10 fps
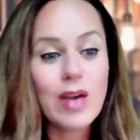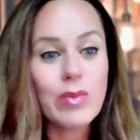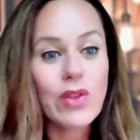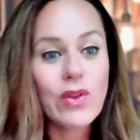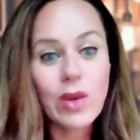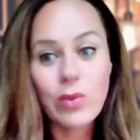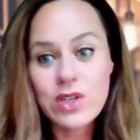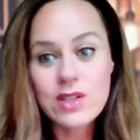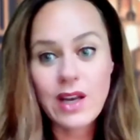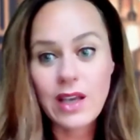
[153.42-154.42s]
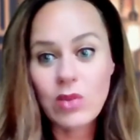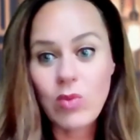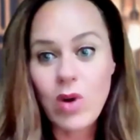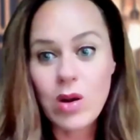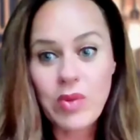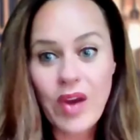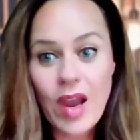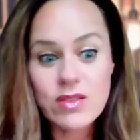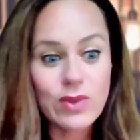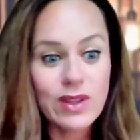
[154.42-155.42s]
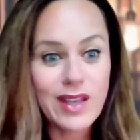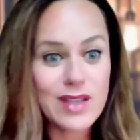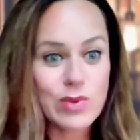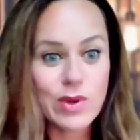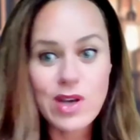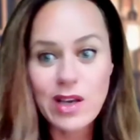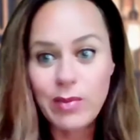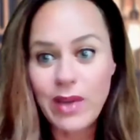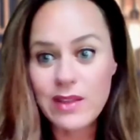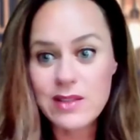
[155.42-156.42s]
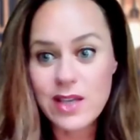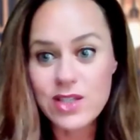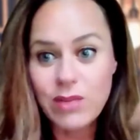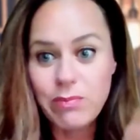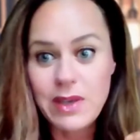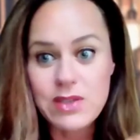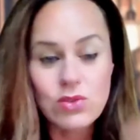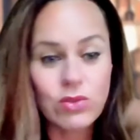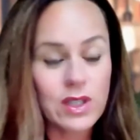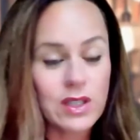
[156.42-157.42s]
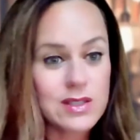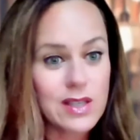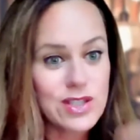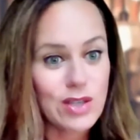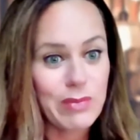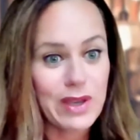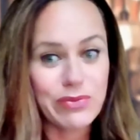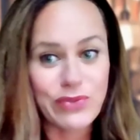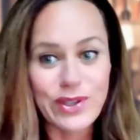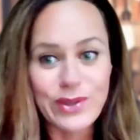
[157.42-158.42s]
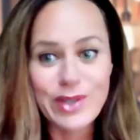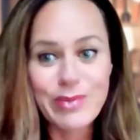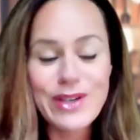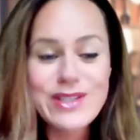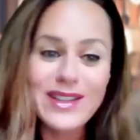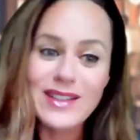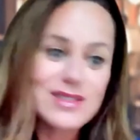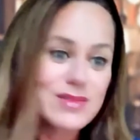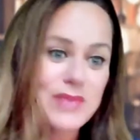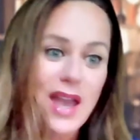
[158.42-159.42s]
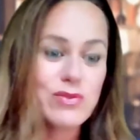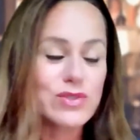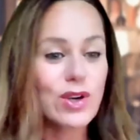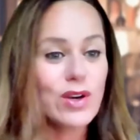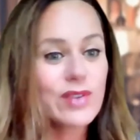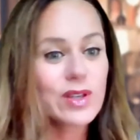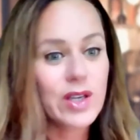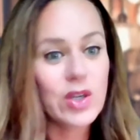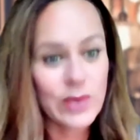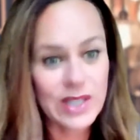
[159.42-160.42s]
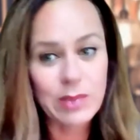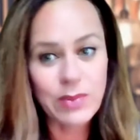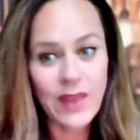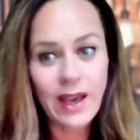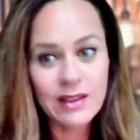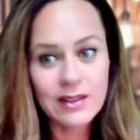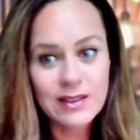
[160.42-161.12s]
Although I wish that I could walk around with, as we were talking about, touch up my screen and touch up my view in person after COVID. Could we keep that?